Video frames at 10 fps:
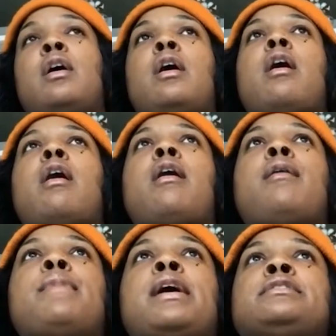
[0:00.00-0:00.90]

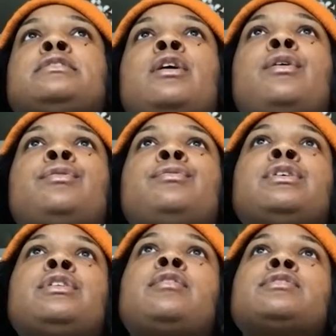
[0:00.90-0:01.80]
And so
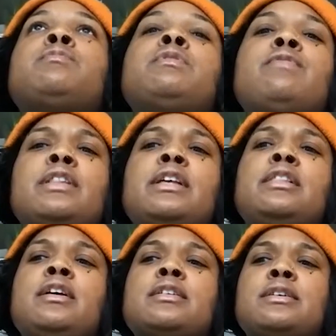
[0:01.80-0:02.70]
so we really
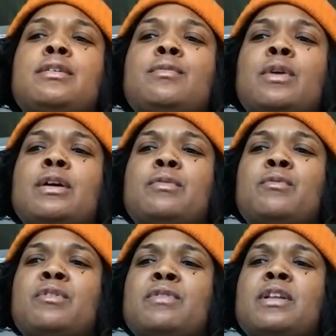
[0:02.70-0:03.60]
look to we're
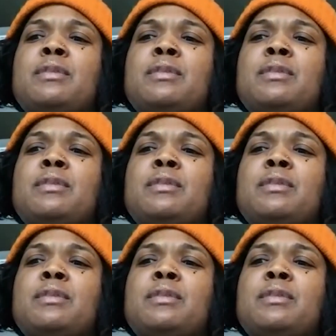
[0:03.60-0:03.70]
really,